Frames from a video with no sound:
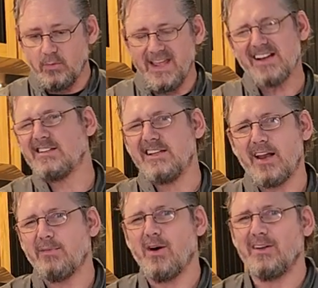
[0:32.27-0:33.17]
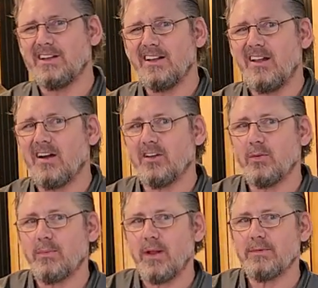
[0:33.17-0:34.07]
Uh, we actually let them go a little longer
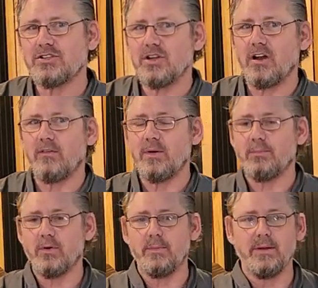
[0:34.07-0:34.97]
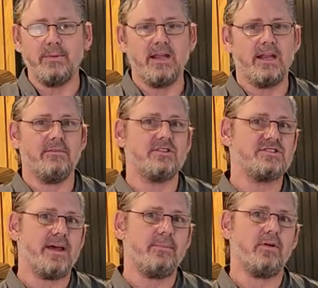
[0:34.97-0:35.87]
than we probably should have. We brewed them in the beginning of
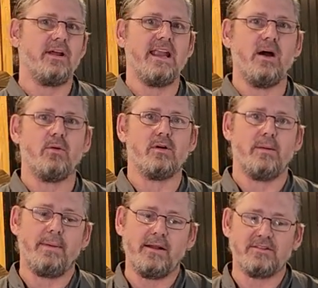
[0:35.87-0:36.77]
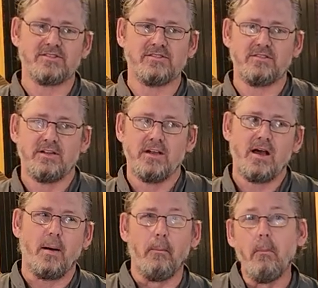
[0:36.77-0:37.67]
December, and now we're about this,
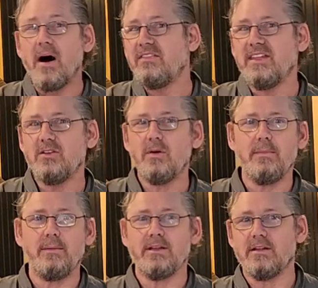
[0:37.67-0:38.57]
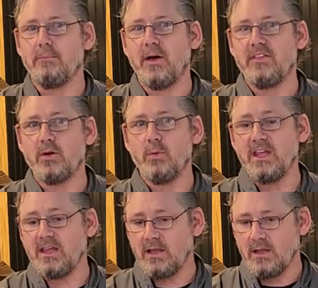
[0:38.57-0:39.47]
a month into it, maybe a month and a
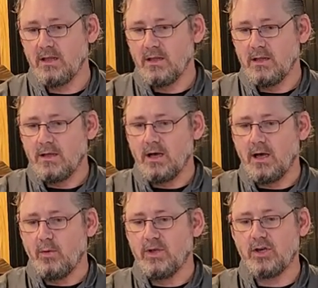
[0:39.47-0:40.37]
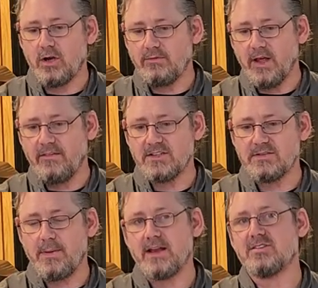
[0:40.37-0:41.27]
week. Uh, we could have done
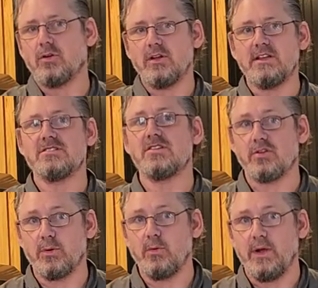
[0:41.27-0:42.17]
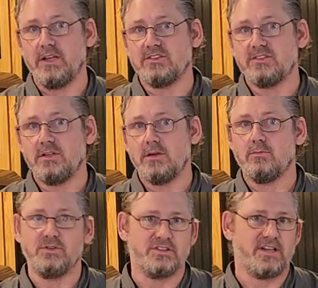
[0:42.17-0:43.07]
this about as early as three weeks.
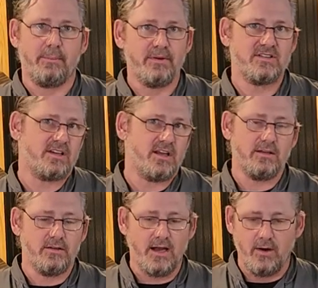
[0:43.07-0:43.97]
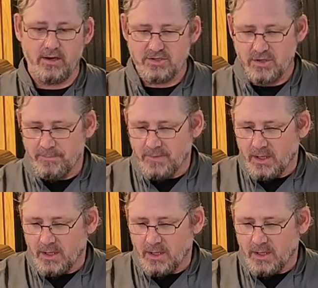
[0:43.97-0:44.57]
We just got busy, and you know how it is.